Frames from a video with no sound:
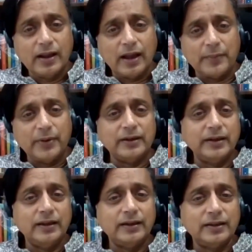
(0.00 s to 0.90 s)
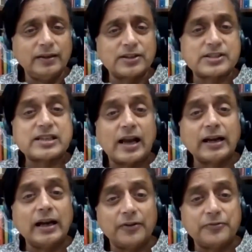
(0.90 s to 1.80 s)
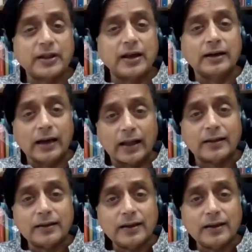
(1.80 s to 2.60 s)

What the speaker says: I mean, the saga of the Ganga.